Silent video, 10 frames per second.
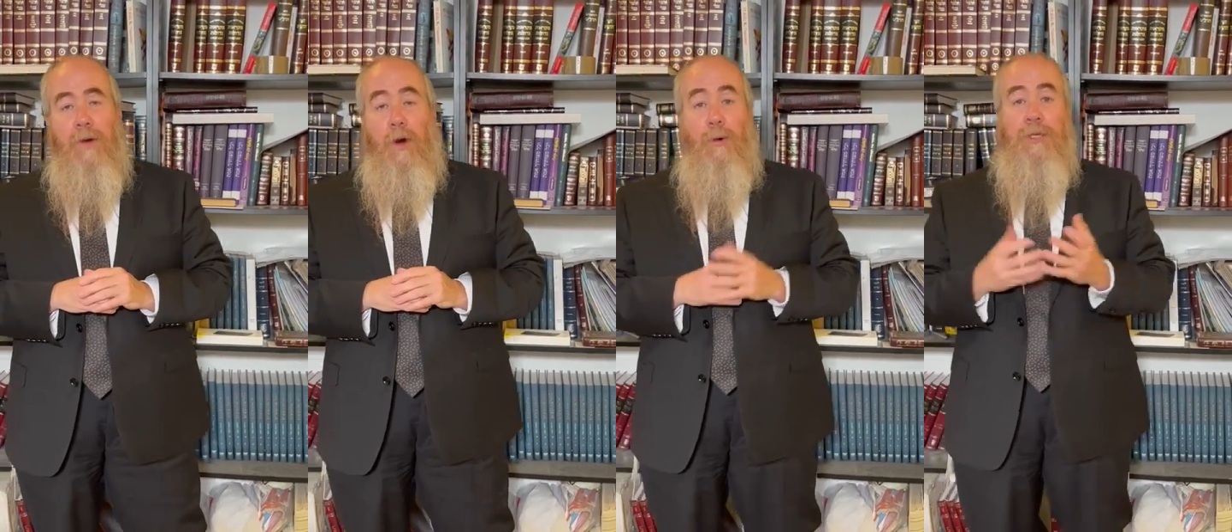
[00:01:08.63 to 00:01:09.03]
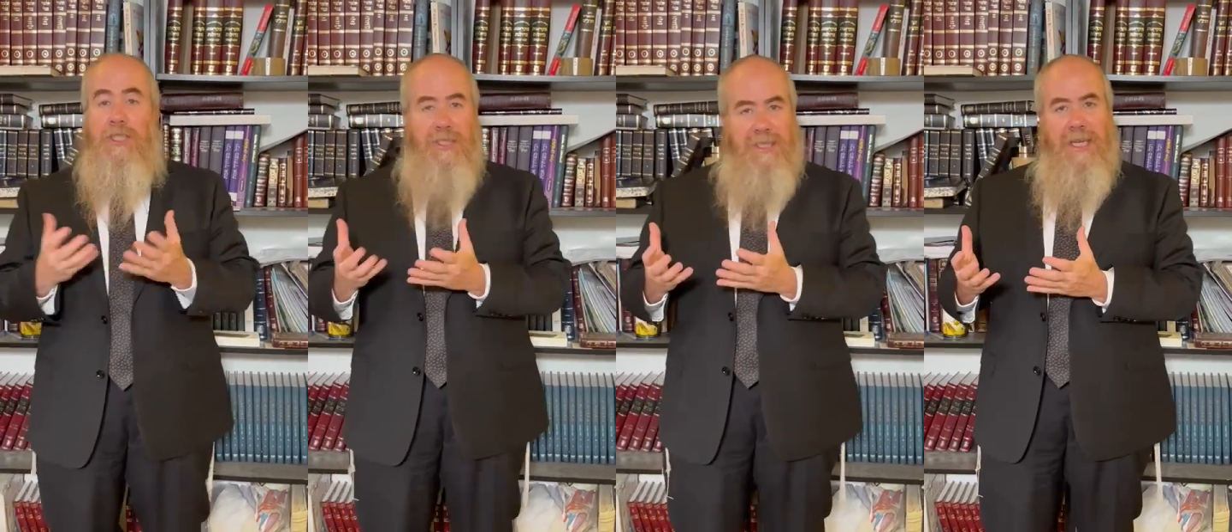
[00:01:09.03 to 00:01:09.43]
who we
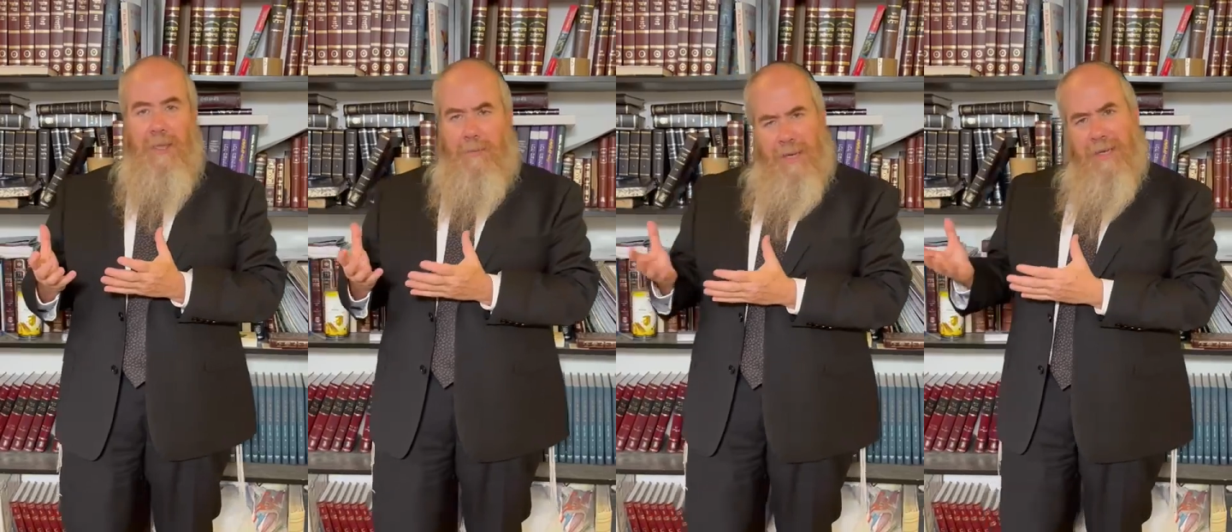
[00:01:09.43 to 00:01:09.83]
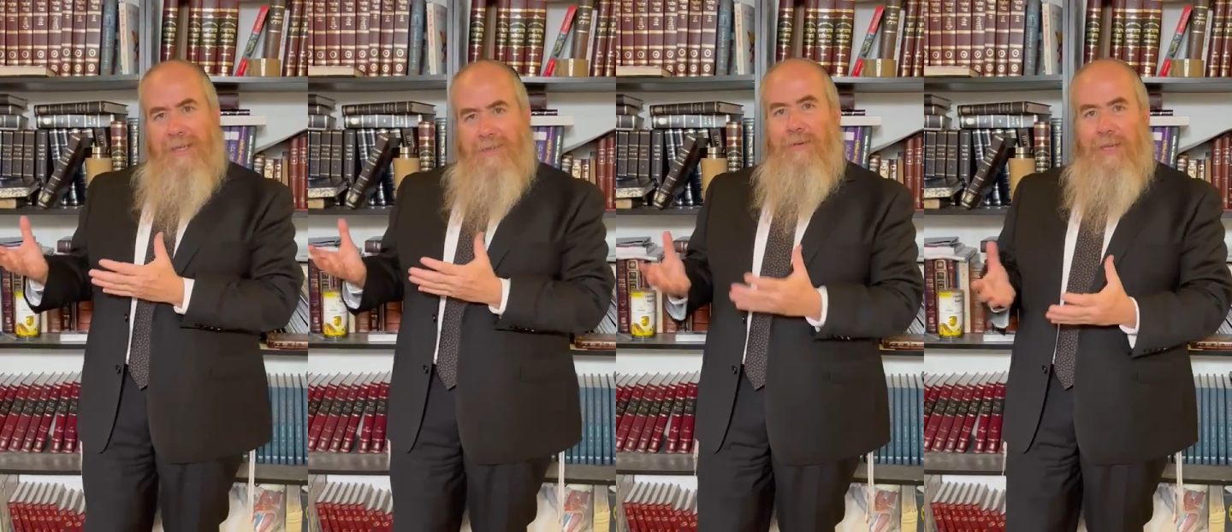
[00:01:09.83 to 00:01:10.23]
just celebrated
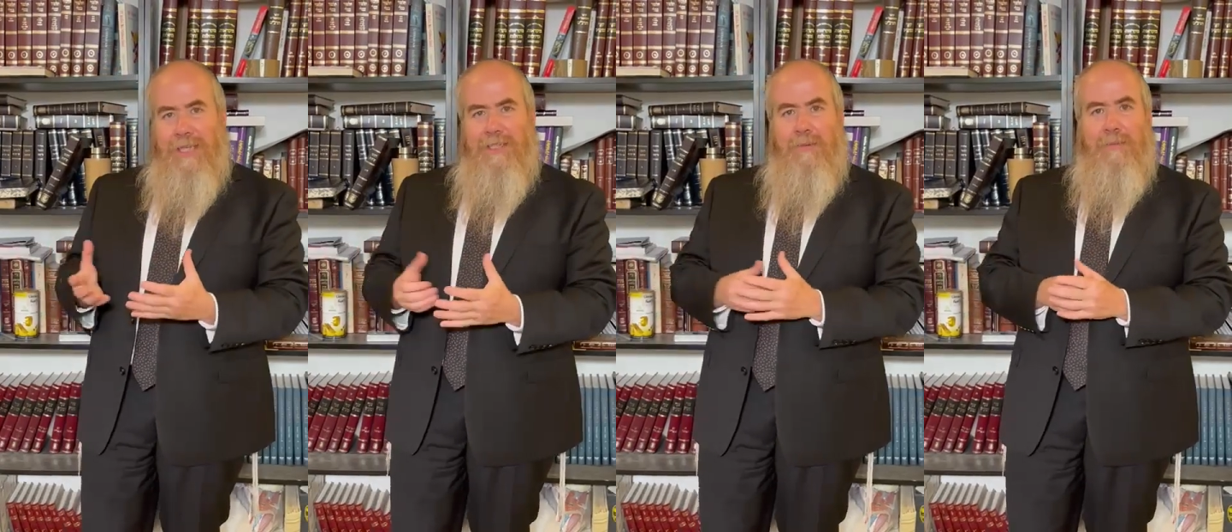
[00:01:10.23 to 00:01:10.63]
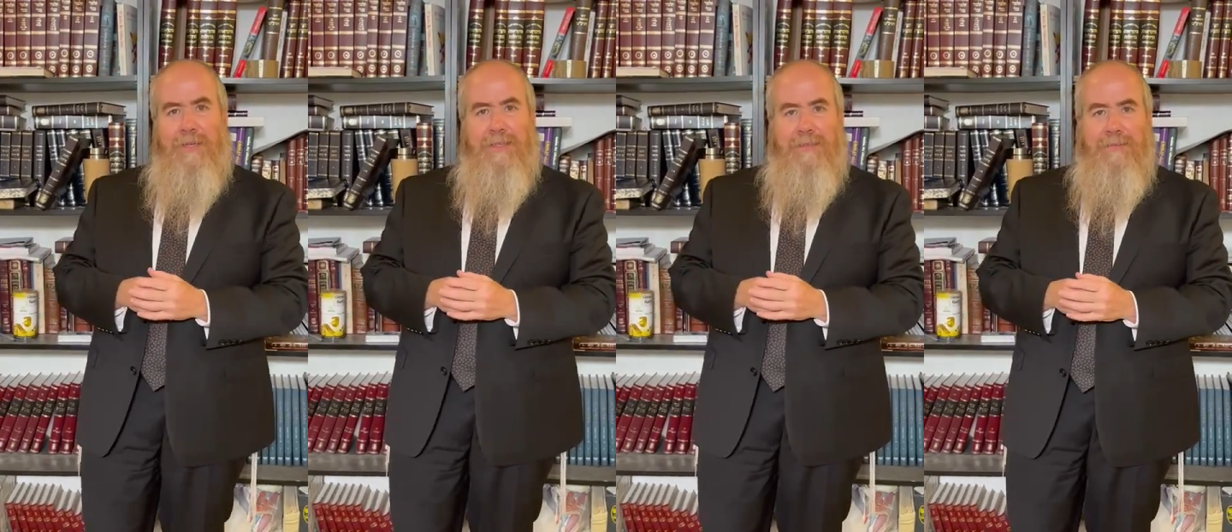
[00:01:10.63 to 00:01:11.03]
his release from
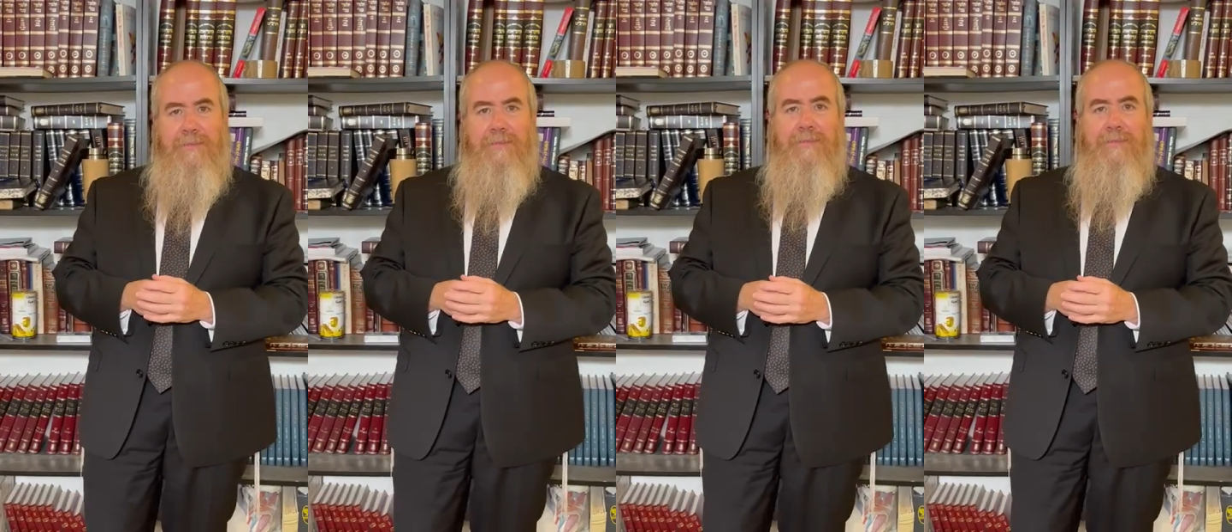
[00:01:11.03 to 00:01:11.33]
prison,